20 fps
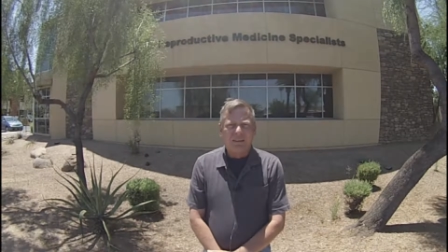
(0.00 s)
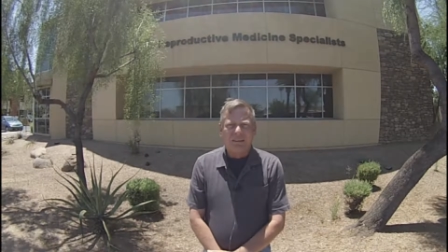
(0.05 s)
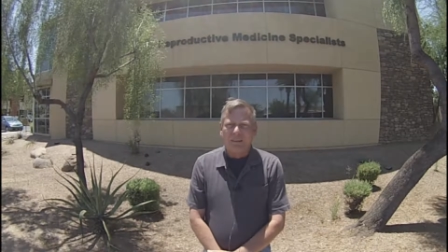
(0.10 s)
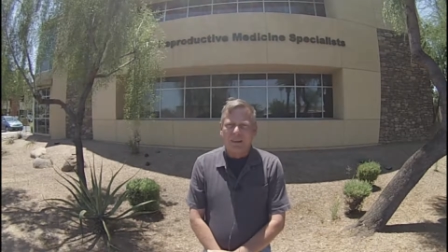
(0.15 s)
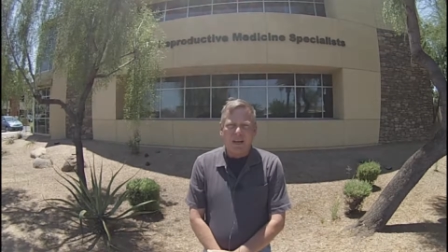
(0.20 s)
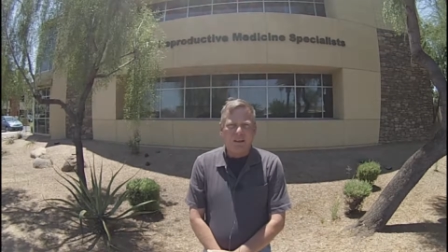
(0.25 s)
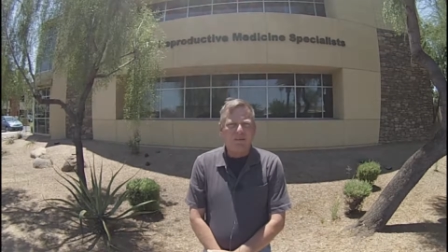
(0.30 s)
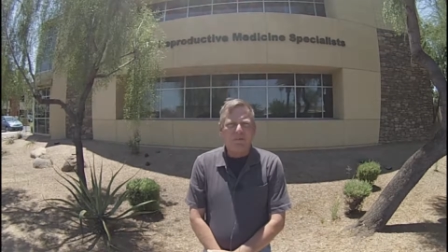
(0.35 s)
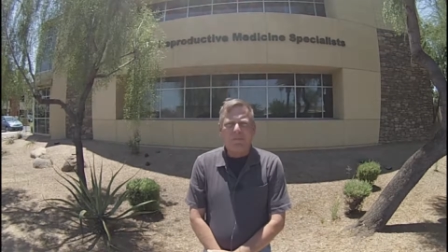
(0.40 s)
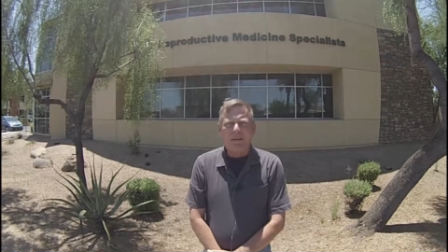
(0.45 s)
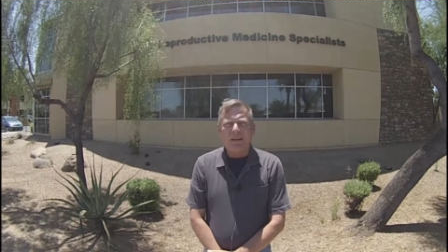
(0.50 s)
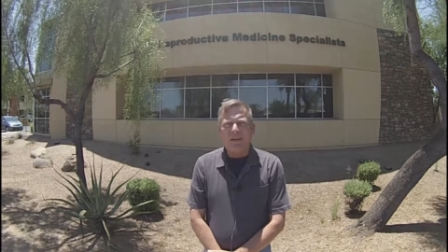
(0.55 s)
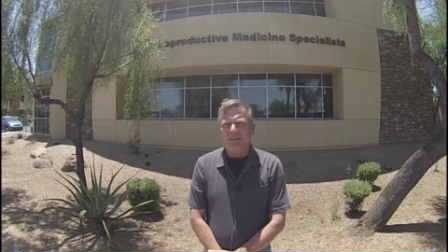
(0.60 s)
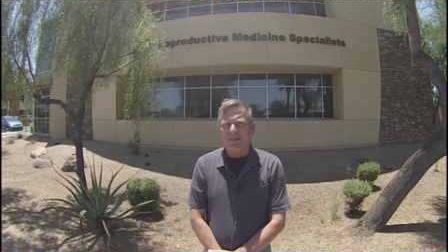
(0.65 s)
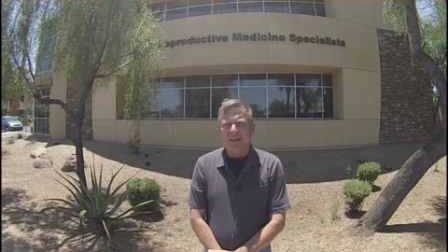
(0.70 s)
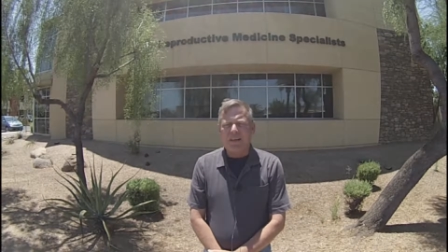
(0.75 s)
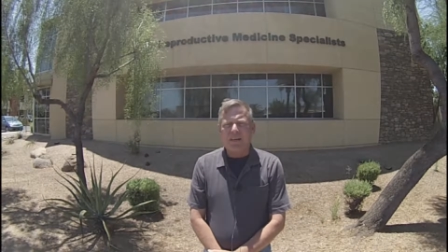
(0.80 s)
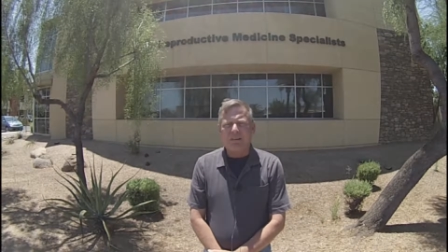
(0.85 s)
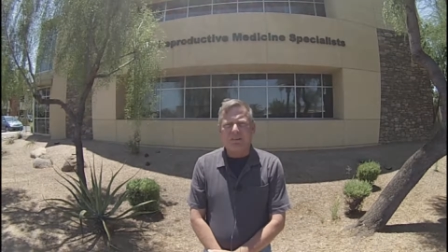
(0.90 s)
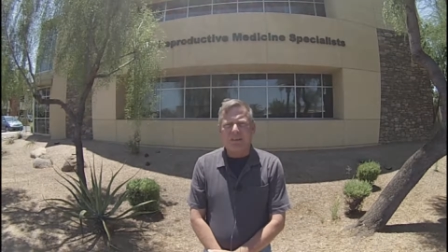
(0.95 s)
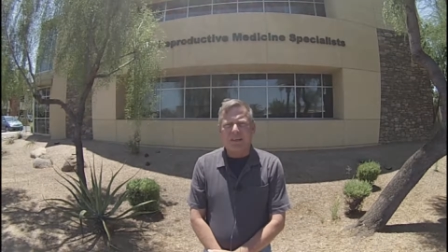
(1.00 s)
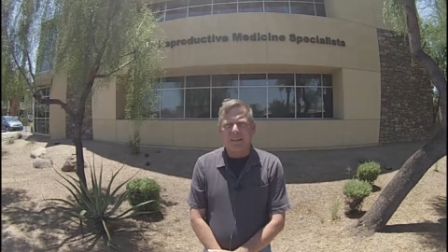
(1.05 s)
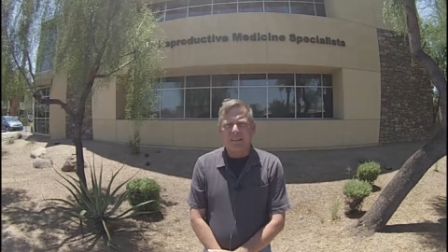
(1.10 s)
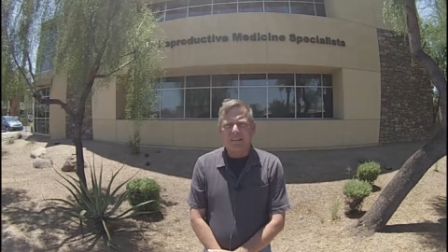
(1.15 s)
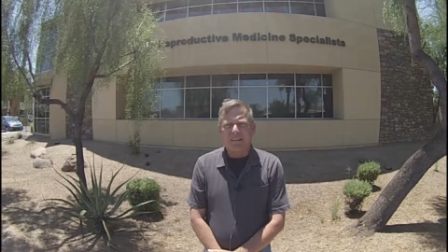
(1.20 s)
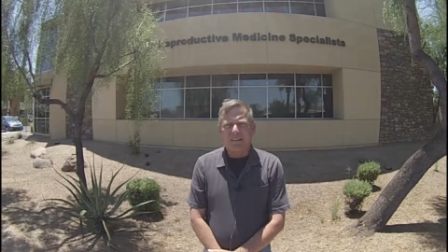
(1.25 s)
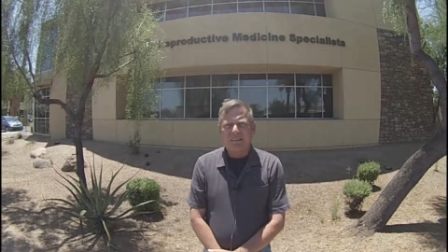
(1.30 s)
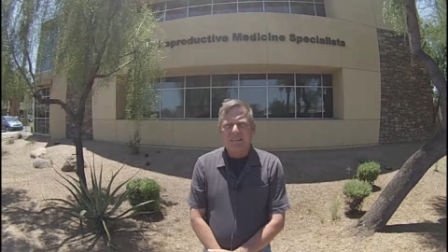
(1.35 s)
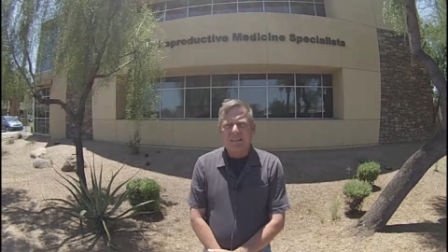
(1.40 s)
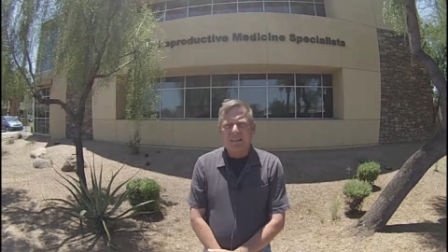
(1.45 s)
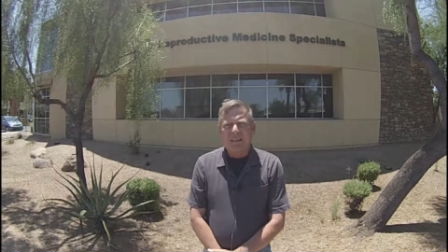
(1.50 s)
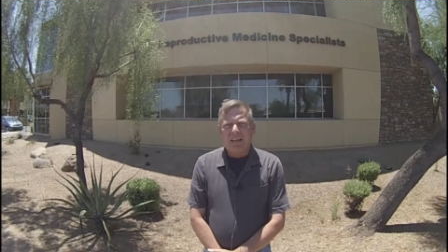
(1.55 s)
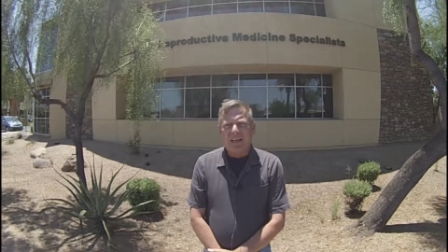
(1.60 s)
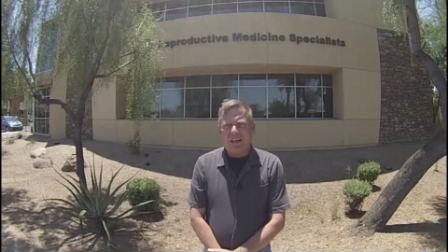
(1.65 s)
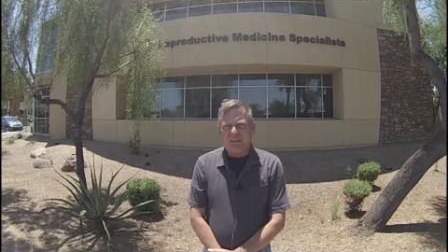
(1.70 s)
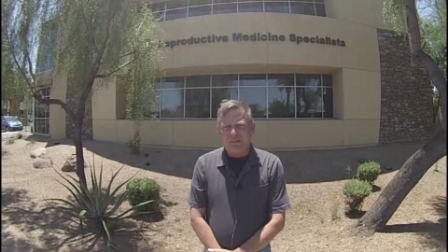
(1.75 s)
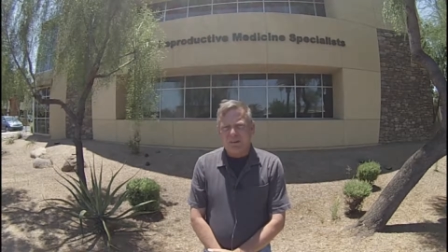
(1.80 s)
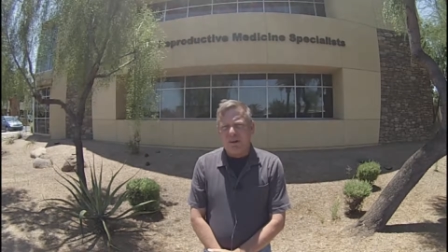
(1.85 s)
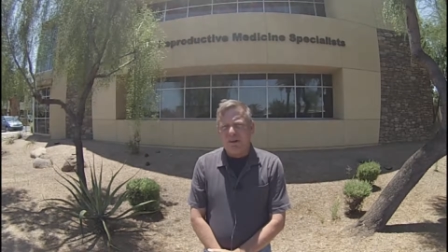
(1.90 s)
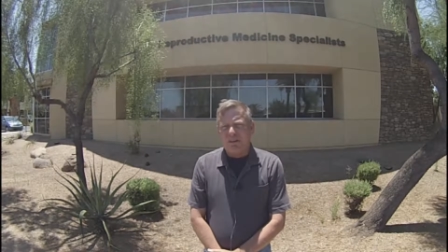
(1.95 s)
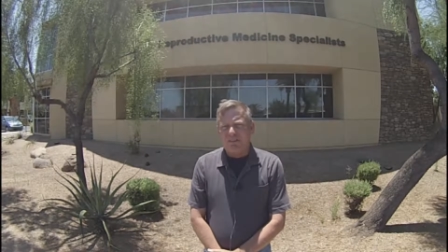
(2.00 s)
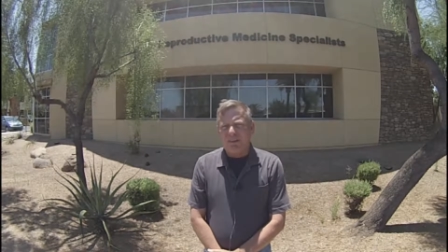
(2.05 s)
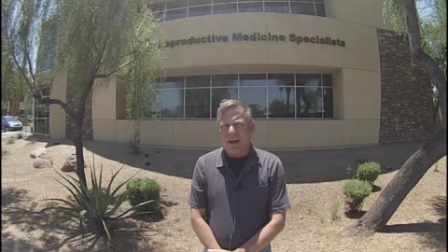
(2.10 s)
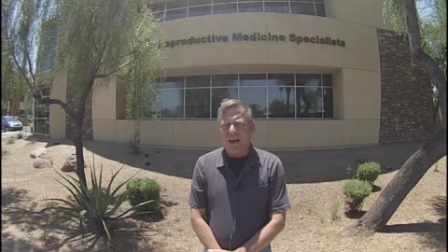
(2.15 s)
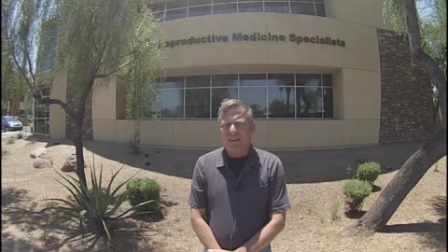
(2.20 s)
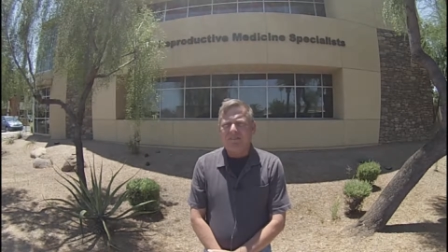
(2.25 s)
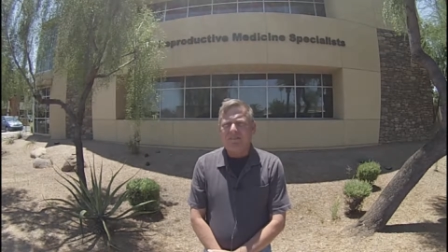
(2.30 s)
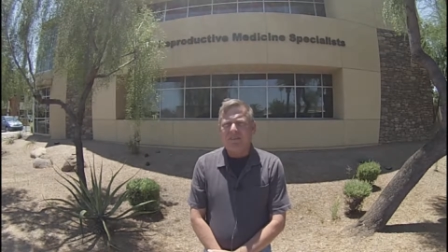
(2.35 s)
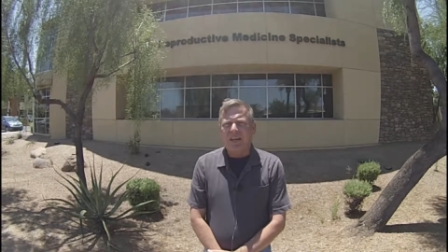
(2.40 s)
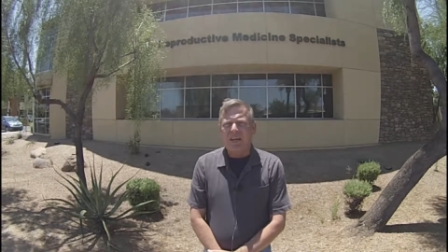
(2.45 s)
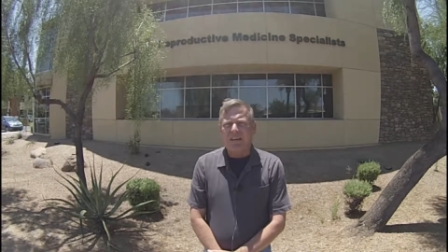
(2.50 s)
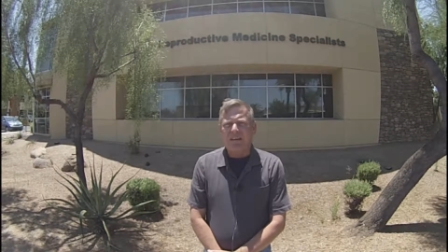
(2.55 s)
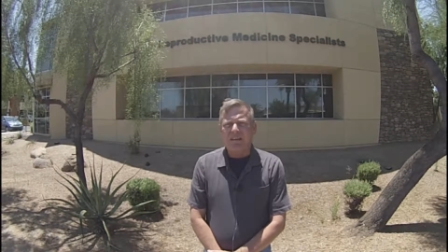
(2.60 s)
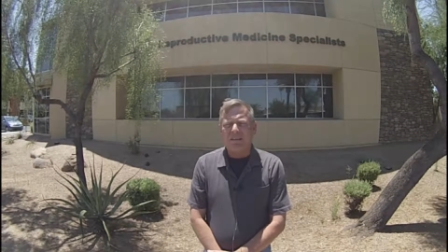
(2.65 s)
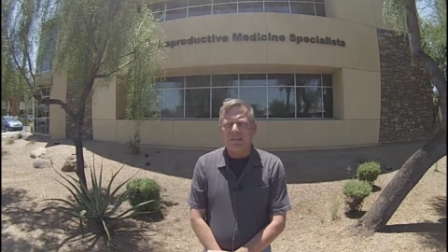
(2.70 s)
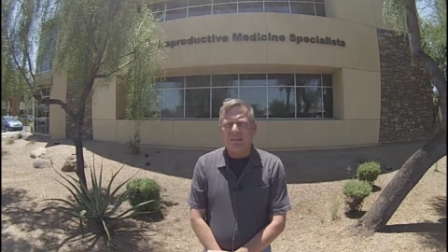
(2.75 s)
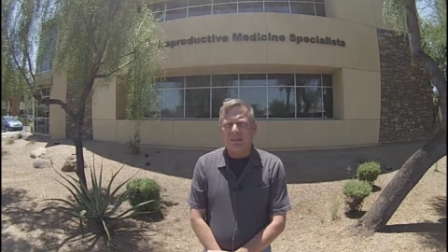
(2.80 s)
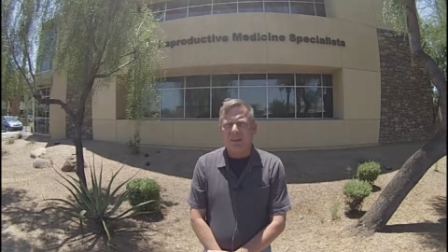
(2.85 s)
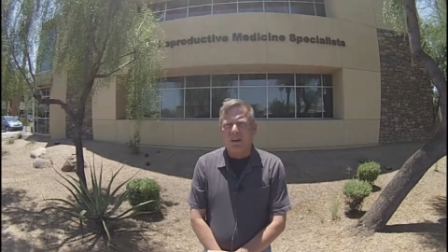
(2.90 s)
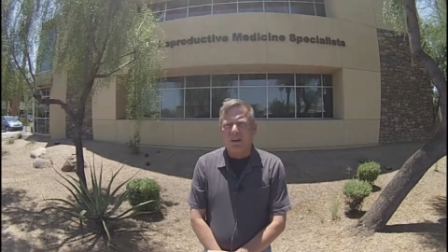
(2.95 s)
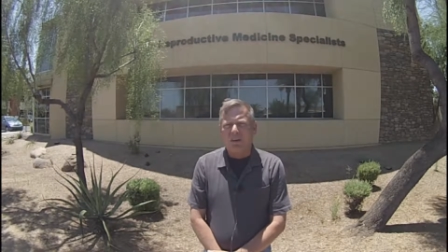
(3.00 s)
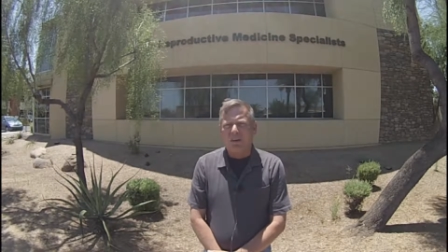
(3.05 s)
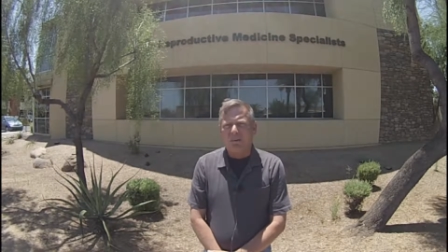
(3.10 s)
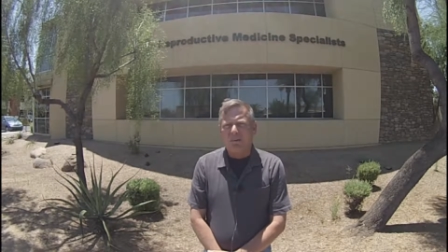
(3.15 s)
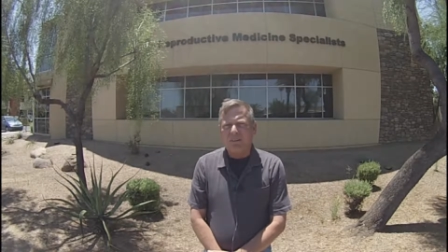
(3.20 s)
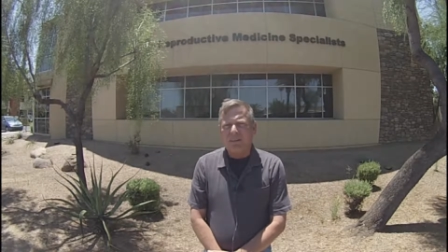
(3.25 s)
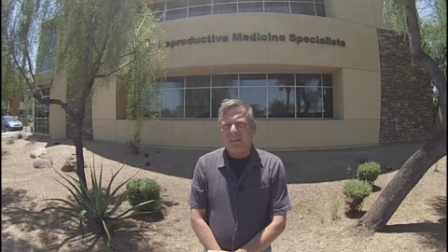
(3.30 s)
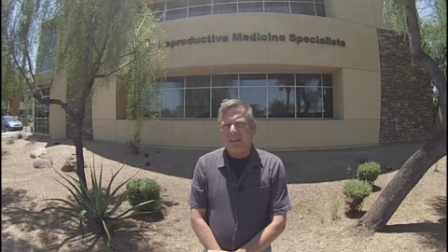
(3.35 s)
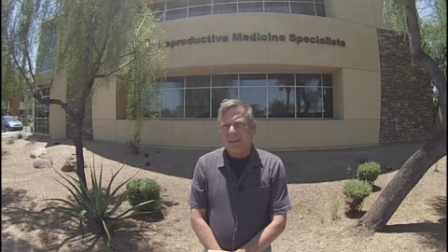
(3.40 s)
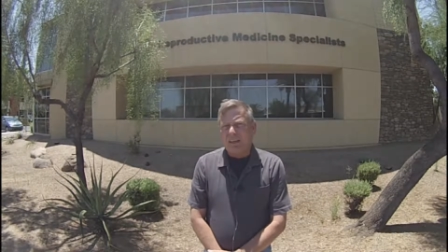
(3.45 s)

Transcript: None of it means anything. As long as I stand here alone